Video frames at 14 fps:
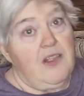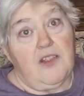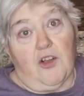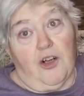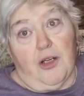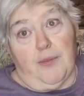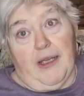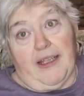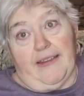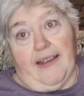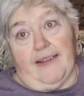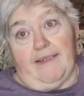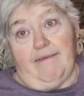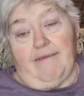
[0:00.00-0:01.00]
Sorry about
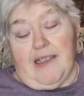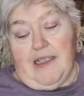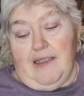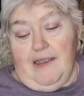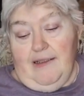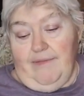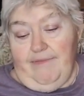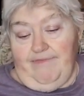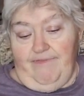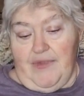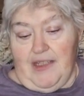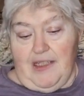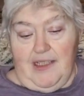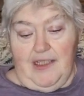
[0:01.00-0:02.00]
that. Didn't,
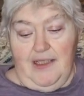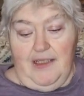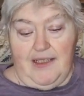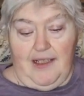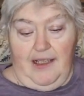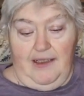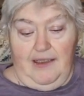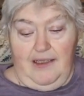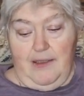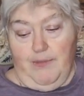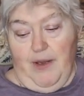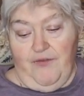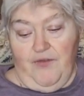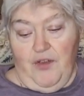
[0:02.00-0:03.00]
didn't silence
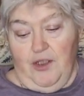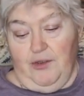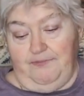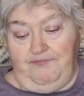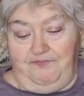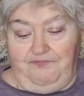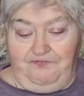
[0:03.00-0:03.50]
my phone.